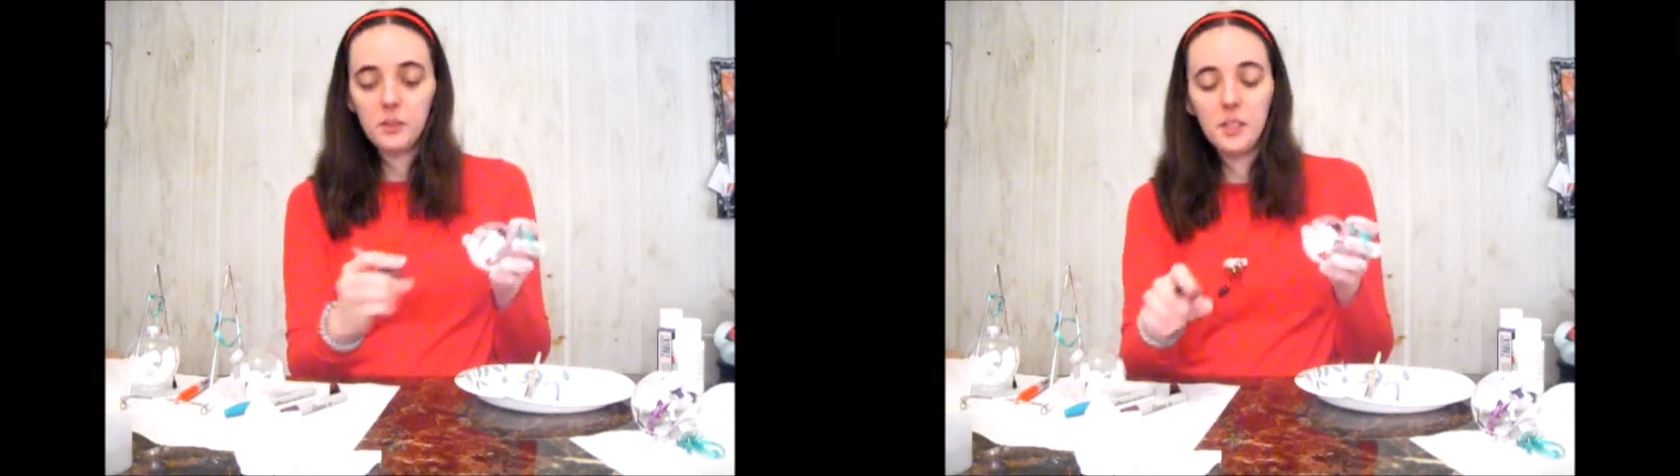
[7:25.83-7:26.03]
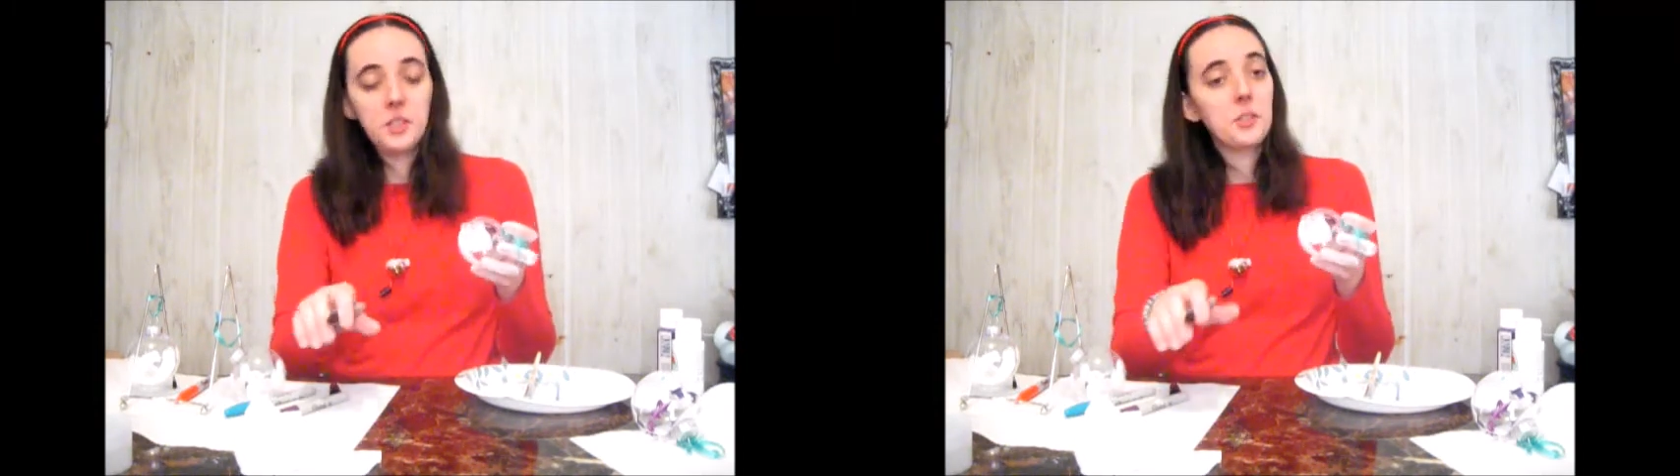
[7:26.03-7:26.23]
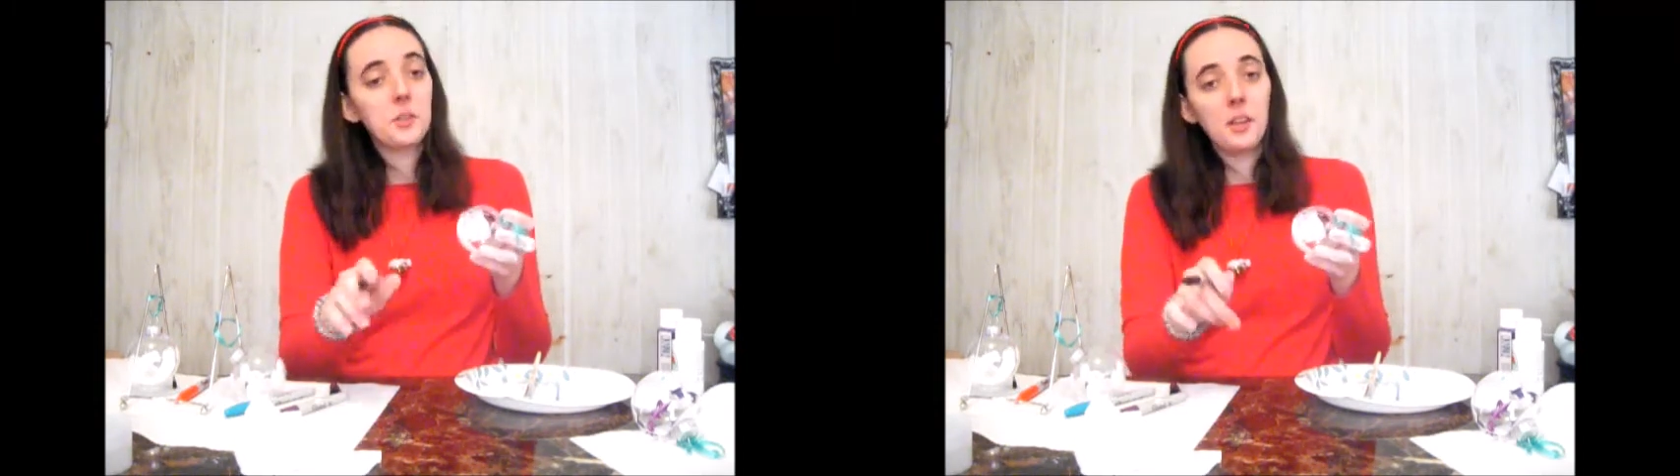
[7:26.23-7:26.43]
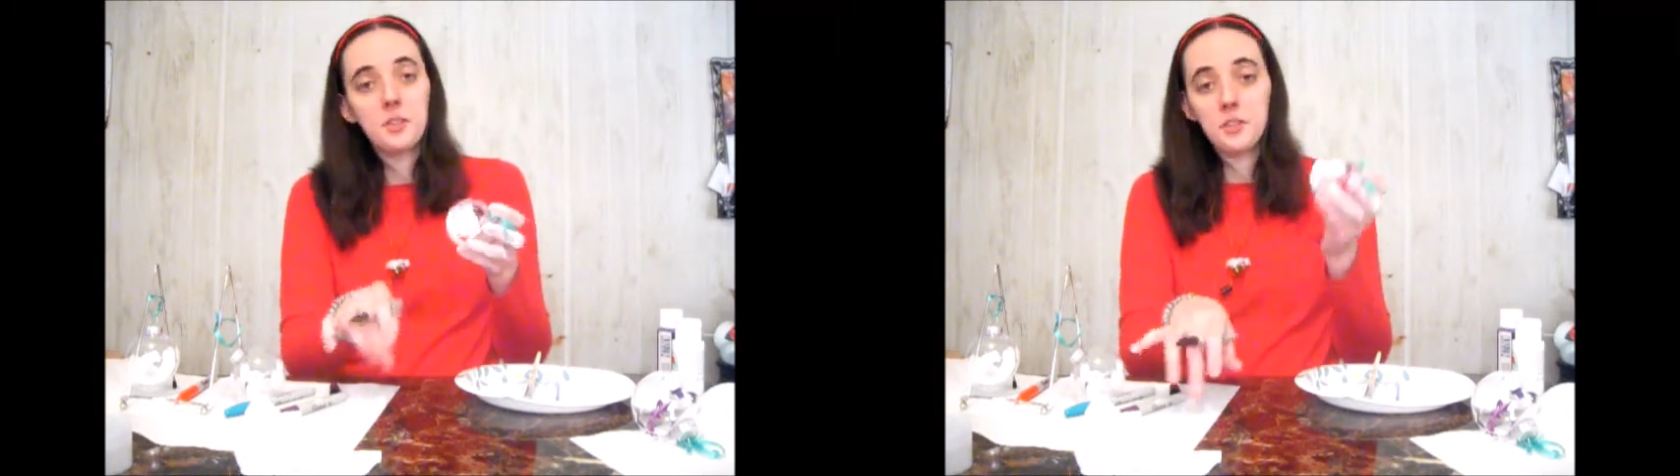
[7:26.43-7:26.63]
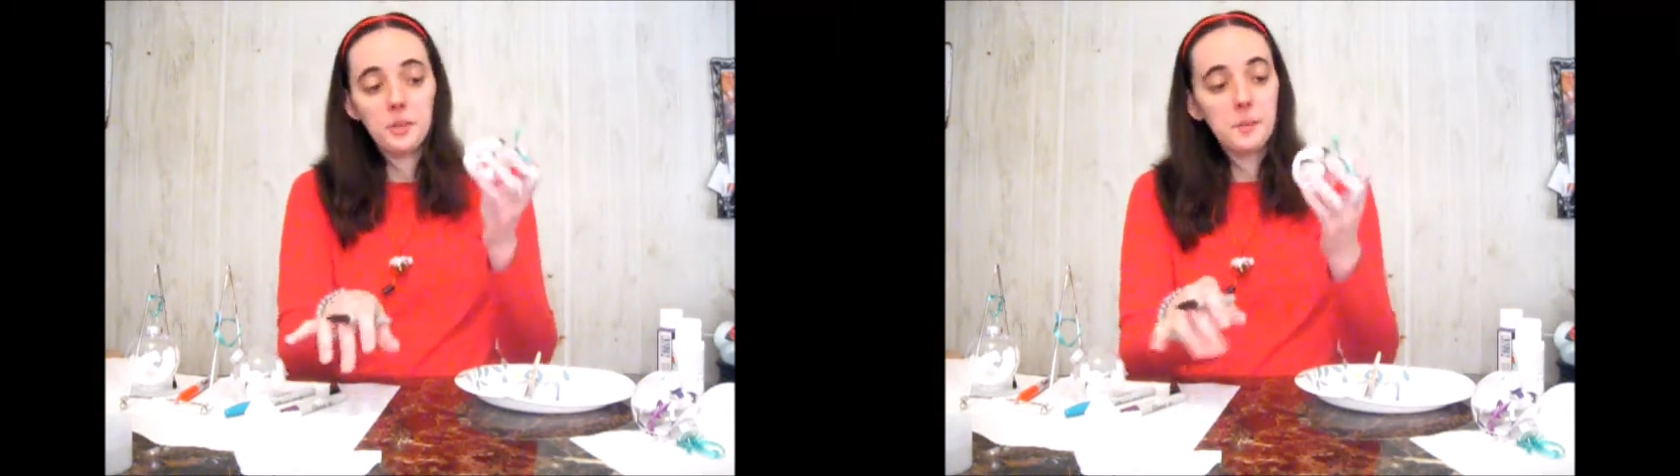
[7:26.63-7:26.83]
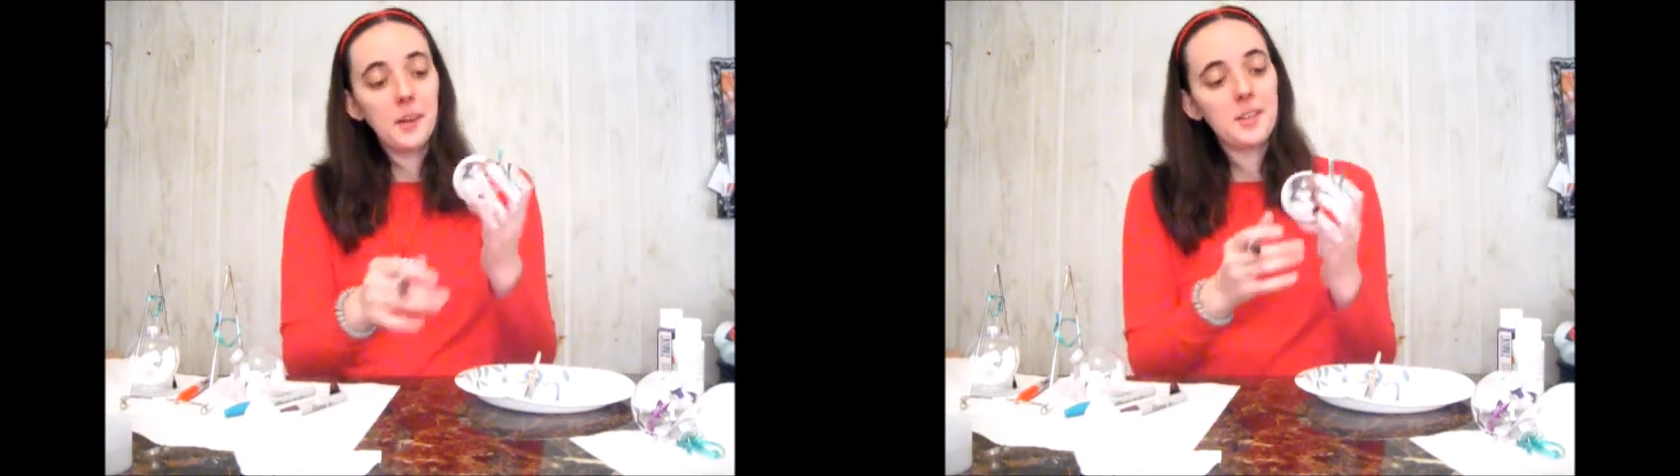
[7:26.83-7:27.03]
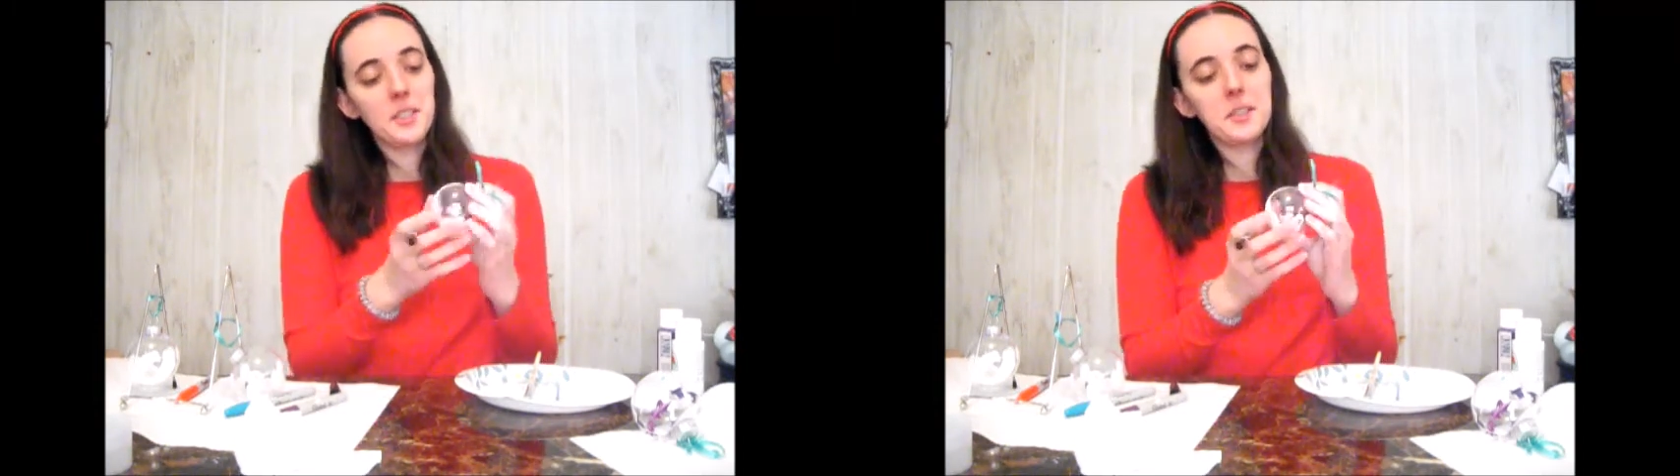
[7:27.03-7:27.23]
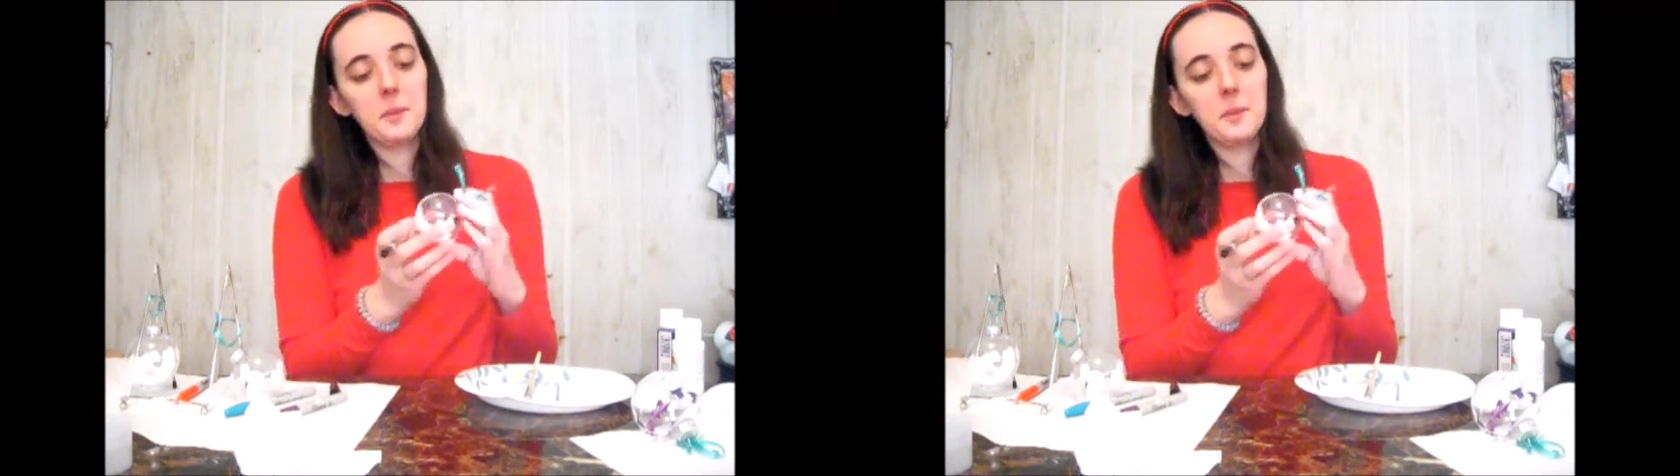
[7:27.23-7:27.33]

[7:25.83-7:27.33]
it's your project.